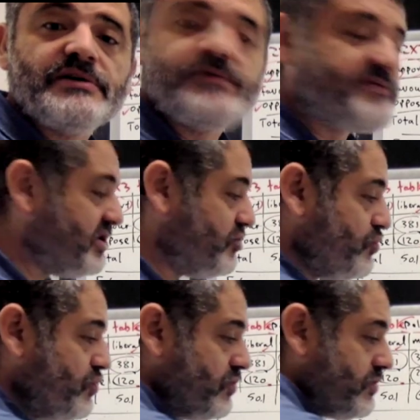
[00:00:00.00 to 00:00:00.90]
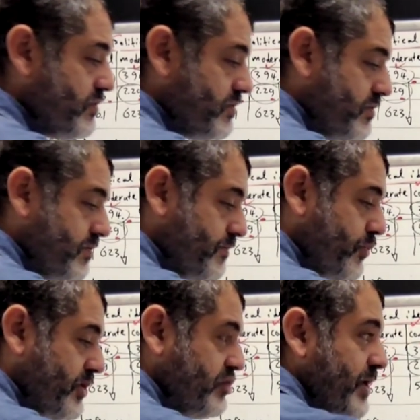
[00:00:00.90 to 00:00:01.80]

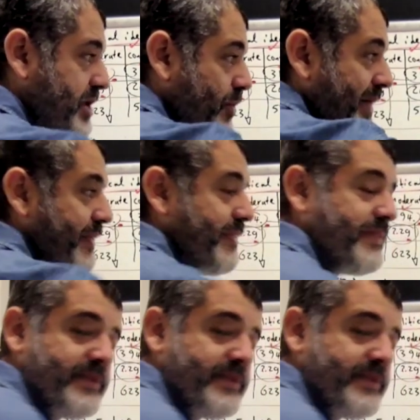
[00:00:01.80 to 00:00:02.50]
52.21.